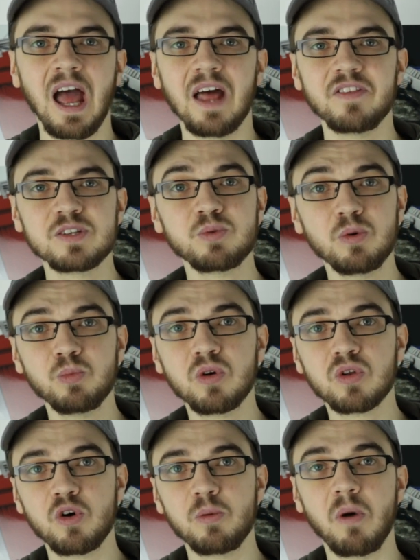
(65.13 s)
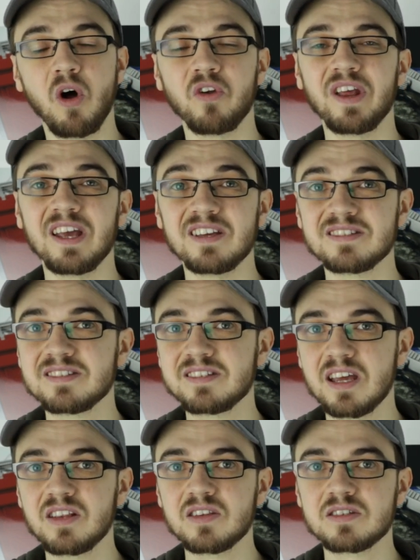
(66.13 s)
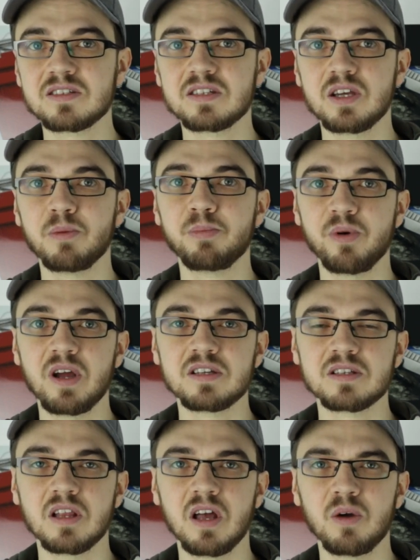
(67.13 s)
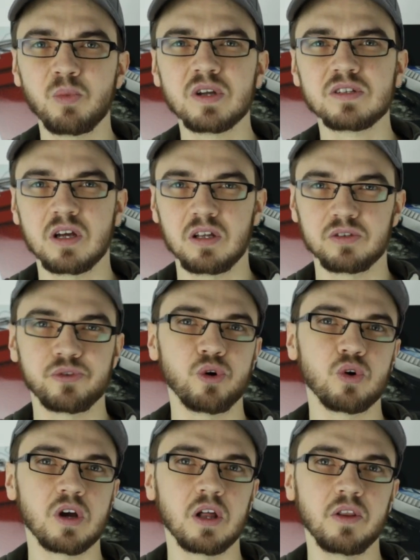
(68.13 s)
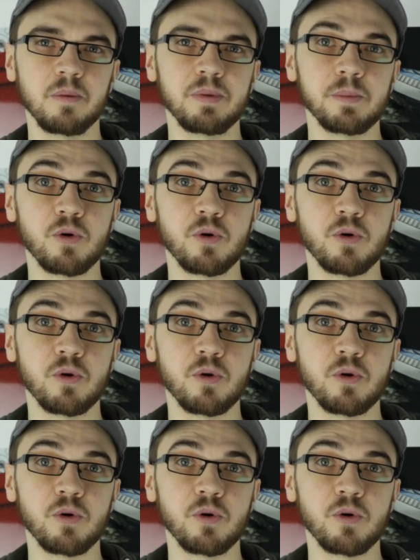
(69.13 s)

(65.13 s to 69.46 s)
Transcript: This one will come on a stainless steel bracelet, which I'll talk a little bit